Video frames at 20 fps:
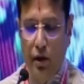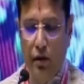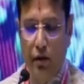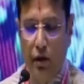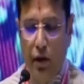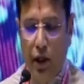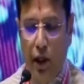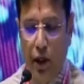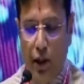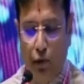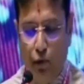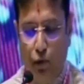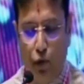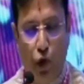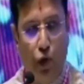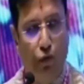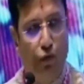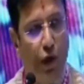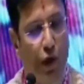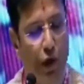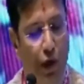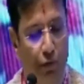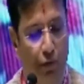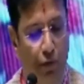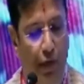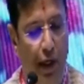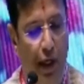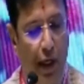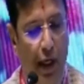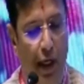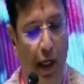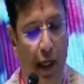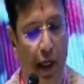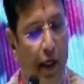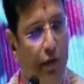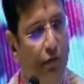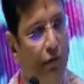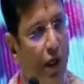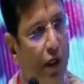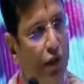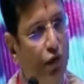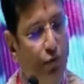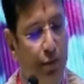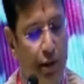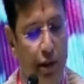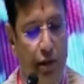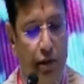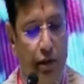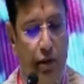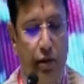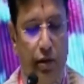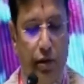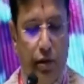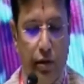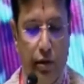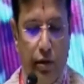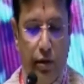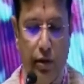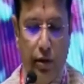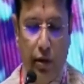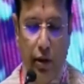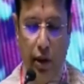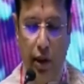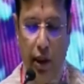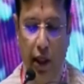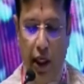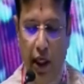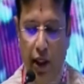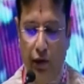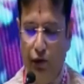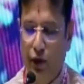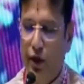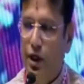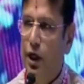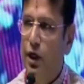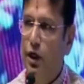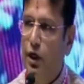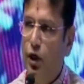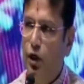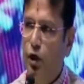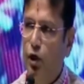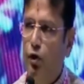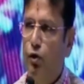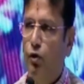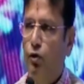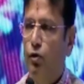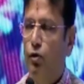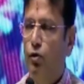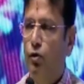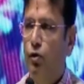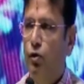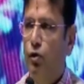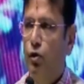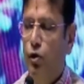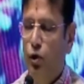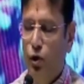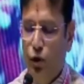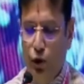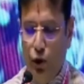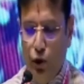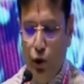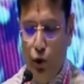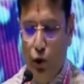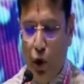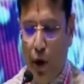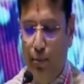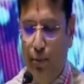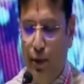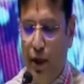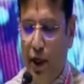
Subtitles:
at the forefront of AI advancements as we continue to update